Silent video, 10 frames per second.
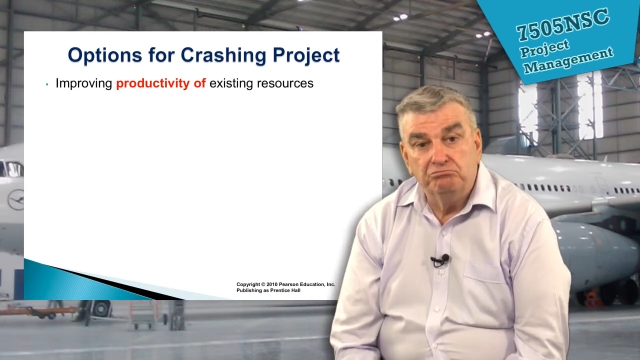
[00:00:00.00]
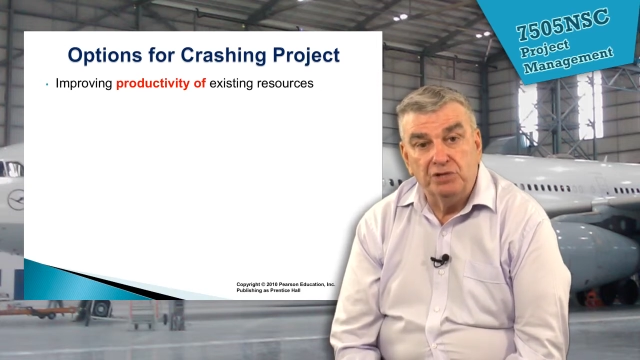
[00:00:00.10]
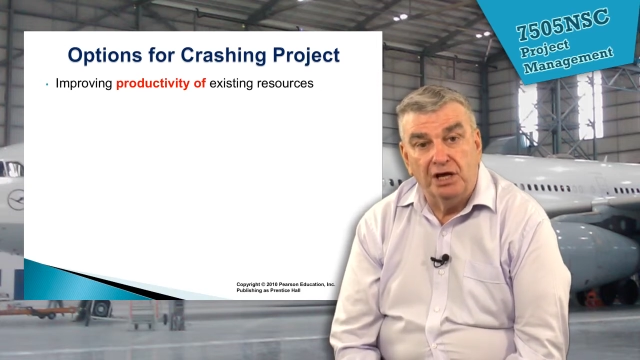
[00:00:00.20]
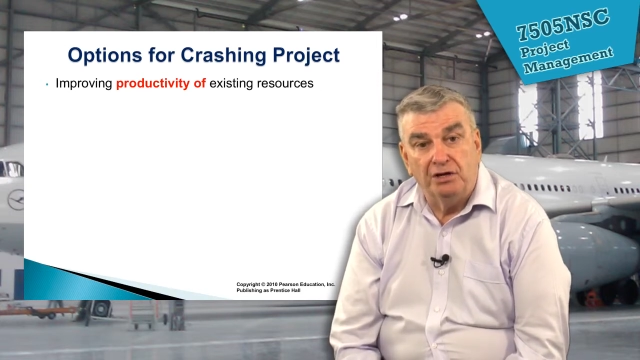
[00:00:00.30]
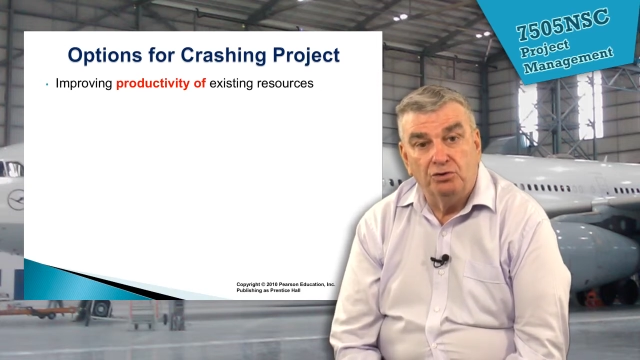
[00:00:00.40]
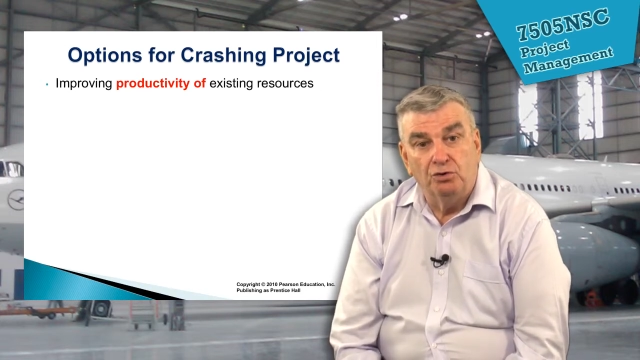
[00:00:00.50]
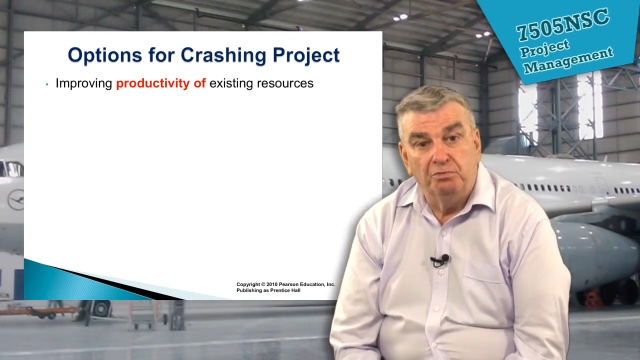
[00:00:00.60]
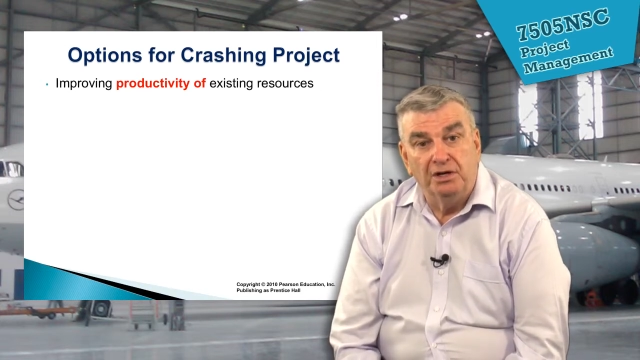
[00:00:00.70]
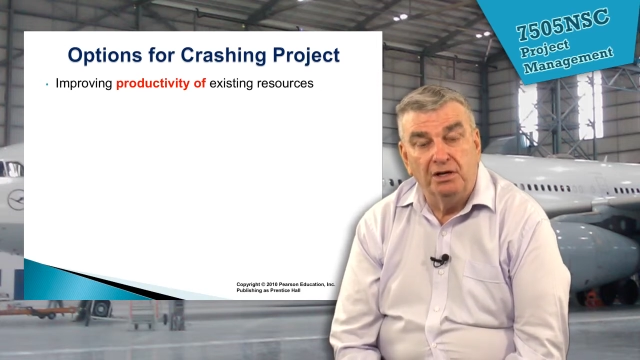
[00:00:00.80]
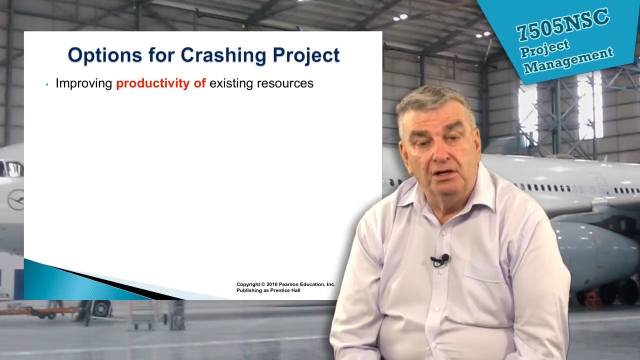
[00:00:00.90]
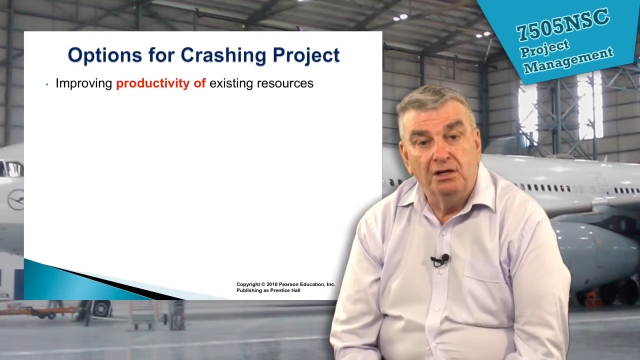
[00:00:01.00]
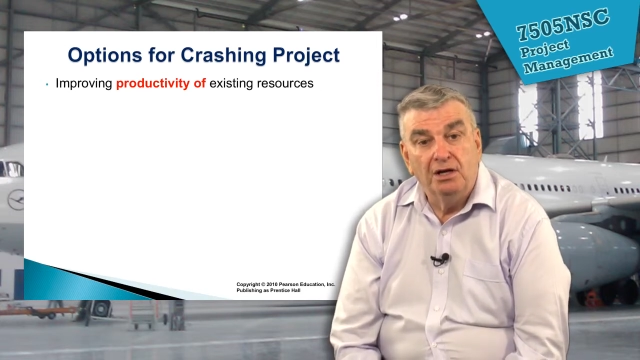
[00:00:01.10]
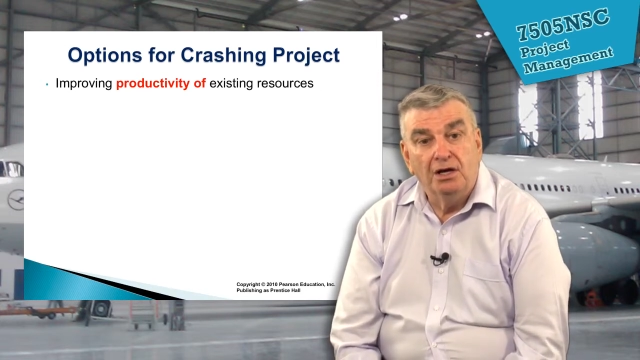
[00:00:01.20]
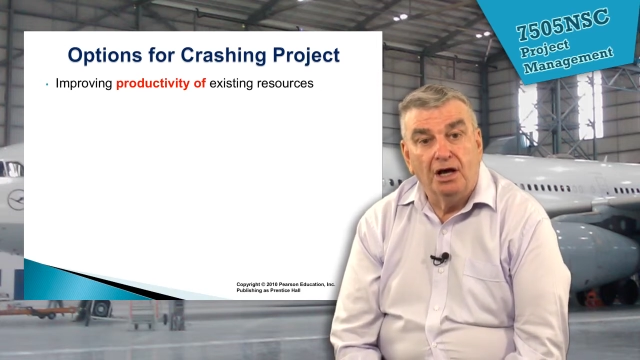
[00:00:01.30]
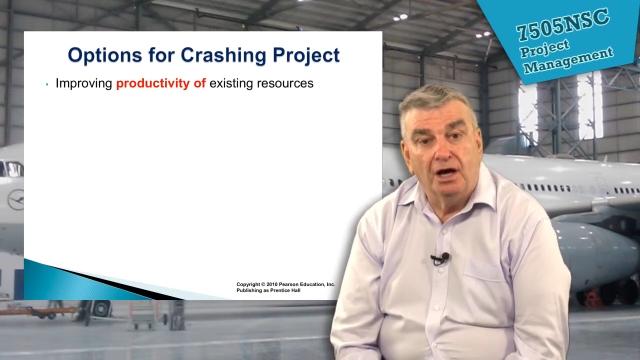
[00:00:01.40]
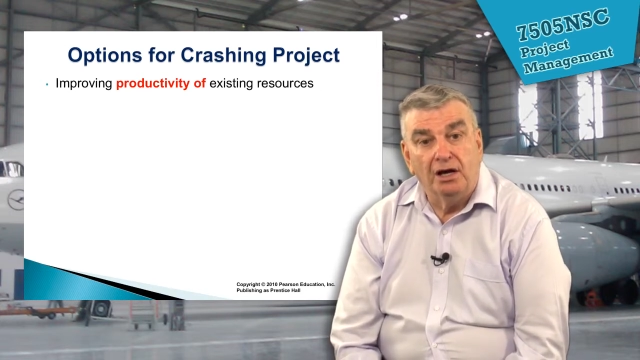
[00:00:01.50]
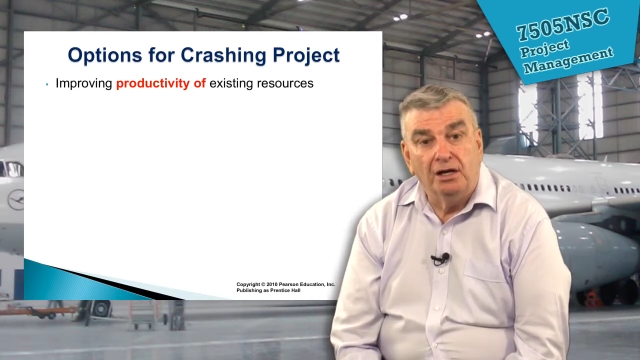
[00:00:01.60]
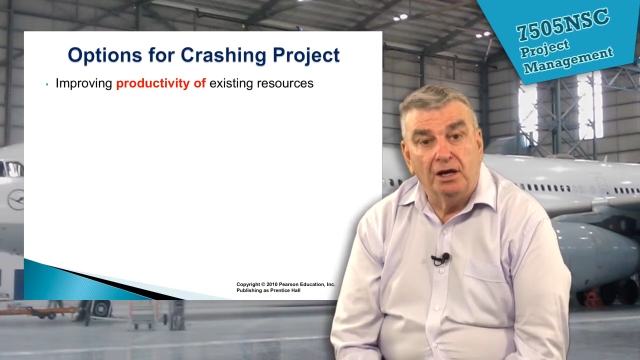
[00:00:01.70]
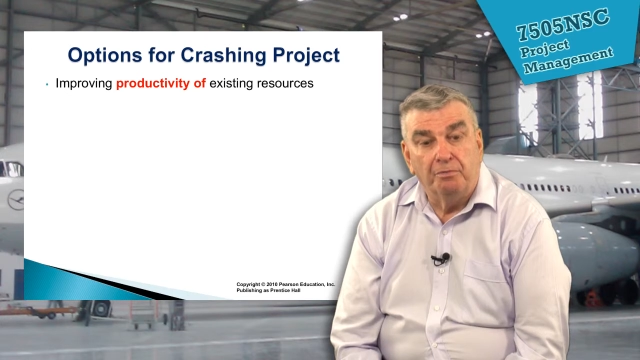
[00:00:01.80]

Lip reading: it could be a